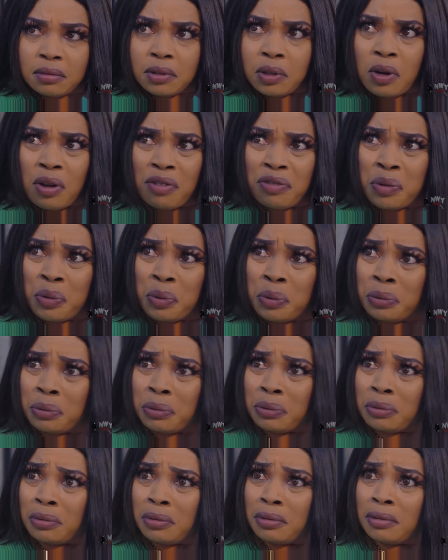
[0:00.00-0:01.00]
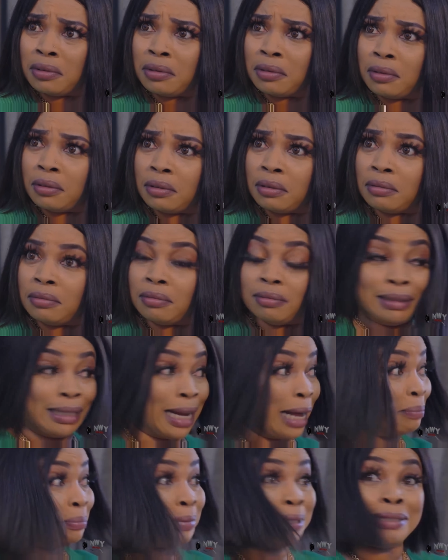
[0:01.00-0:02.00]
Love who?
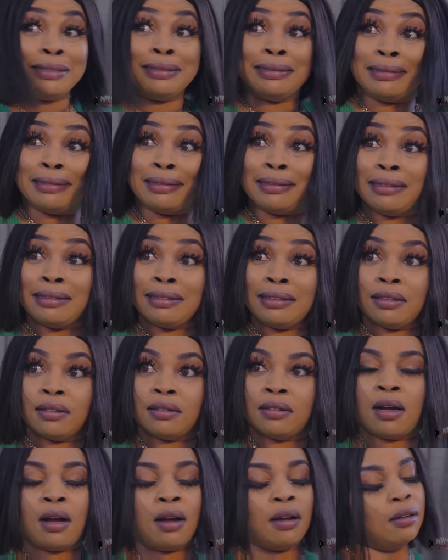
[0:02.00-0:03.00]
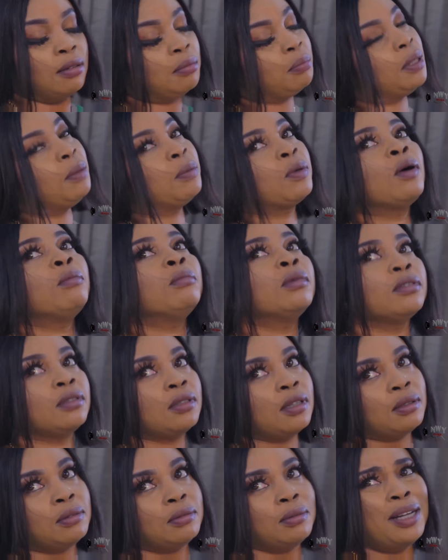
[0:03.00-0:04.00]
Nnamdi. Ha! Babe, come on
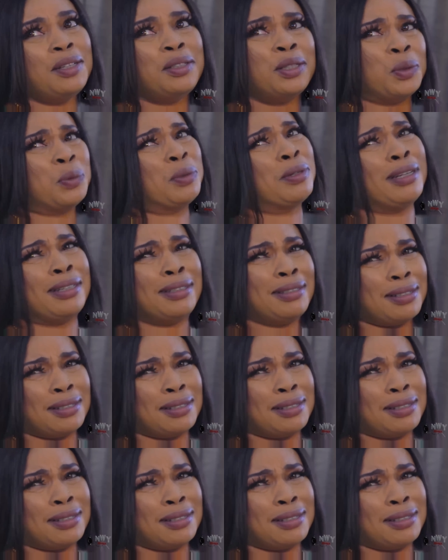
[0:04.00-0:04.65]
now. Why do you talk like